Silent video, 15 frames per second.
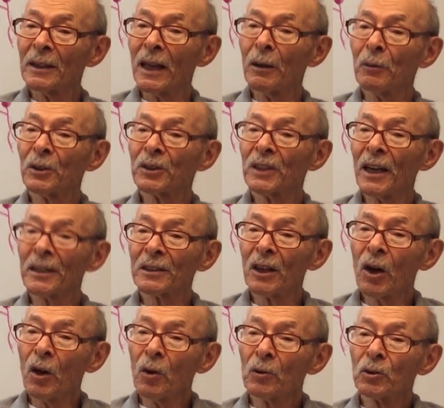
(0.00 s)
they would take
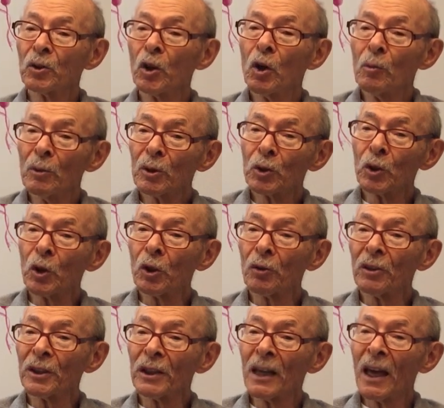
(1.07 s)
the whole
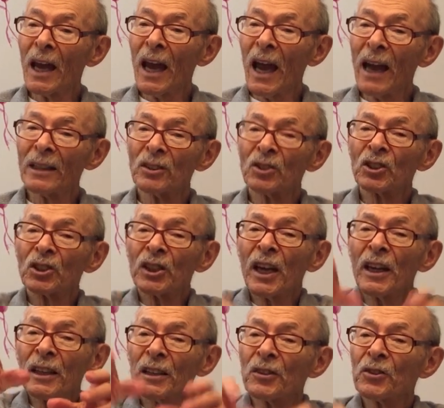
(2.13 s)
dormitory and
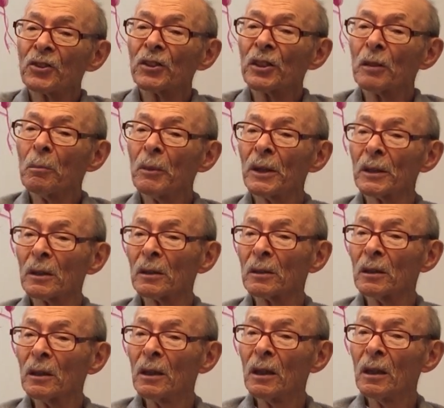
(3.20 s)
stand us in the middle